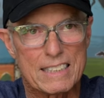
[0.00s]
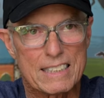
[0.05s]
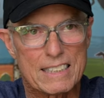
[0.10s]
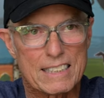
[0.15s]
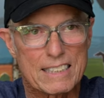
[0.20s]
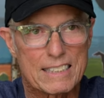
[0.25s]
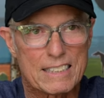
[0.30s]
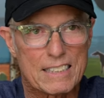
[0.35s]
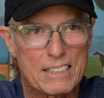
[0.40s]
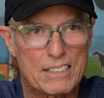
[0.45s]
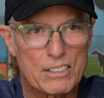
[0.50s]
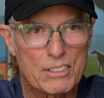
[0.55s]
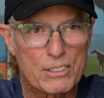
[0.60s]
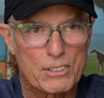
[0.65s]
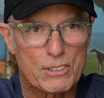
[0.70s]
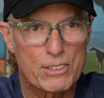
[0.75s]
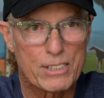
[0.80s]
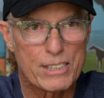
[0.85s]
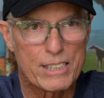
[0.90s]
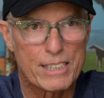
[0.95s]

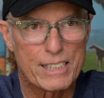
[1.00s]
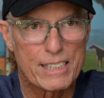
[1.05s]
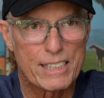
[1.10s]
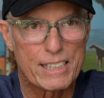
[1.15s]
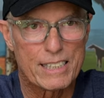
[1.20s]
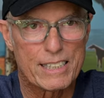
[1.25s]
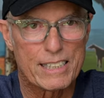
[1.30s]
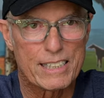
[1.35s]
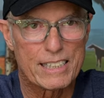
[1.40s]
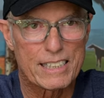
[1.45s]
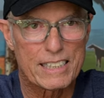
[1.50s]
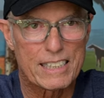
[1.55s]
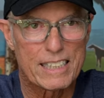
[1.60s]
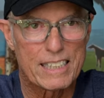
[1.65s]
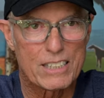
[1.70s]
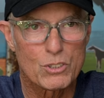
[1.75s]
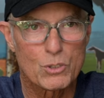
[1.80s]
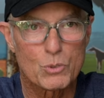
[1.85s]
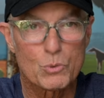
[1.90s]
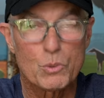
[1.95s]
So
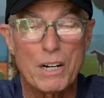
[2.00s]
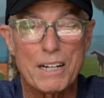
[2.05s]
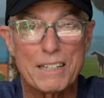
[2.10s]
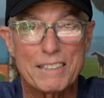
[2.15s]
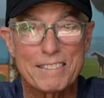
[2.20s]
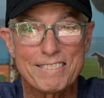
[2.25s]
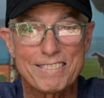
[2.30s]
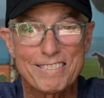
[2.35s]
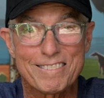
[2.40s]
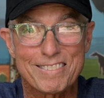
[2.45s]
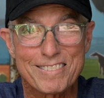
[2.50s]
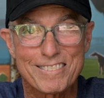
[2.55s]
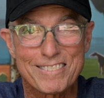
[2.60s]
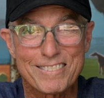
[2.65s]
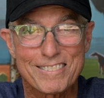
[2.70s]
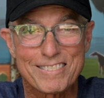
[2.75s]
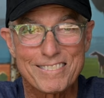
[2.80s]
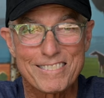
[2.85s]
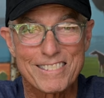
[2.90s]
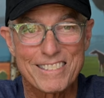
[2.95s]
guess what?
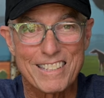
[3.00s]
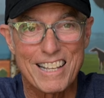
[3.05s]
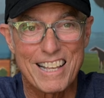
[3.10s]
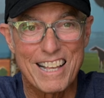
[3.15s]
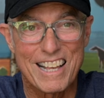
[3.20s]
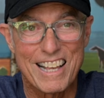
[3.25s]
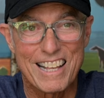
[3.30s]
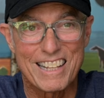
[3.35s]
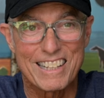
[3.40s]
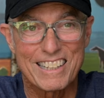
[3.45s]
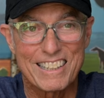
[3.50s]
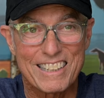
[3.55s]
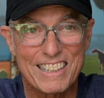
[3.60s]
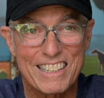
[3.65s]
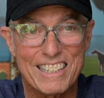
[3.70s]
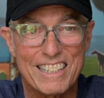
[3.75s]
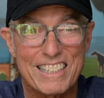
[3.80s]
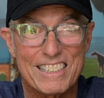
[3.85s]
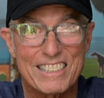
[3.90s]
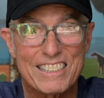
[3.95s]

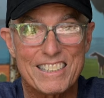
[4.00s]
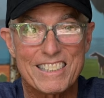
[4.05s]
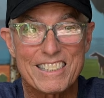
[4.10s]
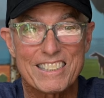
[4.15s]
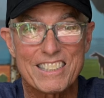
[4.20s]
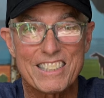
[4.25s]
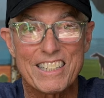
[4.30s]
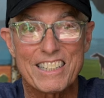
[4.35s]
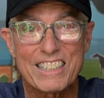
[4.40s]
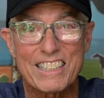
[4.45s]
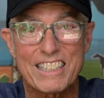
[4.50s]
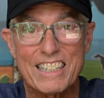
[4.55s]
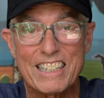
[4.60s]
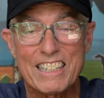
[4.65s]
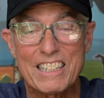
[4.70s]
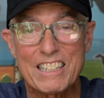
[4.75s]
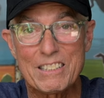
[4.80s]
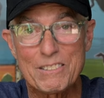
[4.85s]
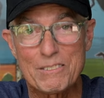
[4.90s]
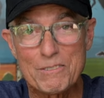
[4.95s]
Let's check
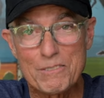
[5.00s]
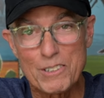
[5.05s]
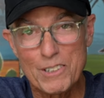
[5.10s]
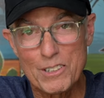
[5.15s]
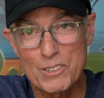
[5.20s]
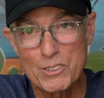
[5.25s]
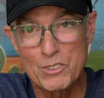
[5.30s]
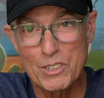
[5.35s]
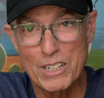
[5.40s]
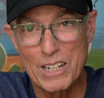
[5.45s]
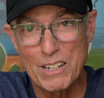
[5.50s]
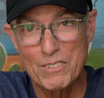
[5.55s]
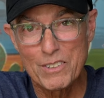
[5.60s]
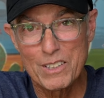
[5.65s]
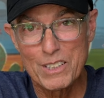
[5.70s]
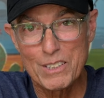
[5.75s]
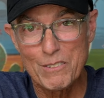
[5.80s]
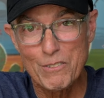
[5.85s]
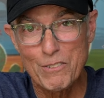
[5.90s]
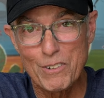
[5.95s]
in with the
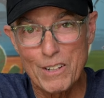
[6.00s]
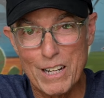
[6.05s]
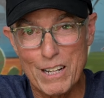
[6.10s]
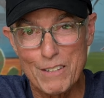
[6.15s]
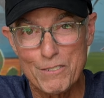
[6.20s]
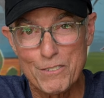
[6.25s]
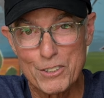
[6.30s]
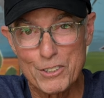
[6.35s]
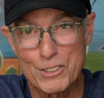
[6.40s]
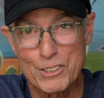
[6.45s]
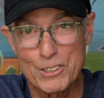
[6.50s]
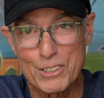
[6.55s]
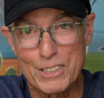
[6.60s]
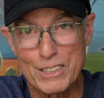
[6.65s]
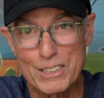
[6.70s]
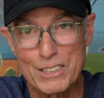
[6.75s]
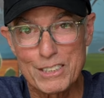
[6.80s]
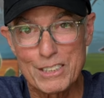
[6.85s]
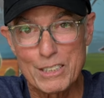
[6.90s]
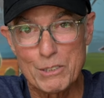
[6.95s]
traveling fly fisher
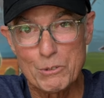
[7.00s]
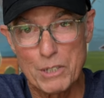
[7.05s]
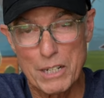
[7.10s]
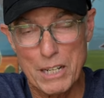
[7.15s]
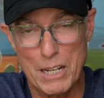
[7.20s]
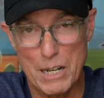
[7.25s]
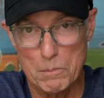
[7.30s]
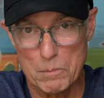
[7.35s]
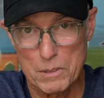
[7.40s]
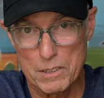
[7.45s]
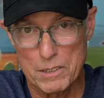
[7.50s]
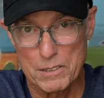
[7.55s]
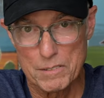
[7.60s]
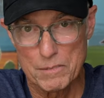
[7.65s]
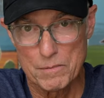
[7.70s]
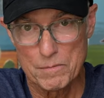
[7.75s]
and see what happened.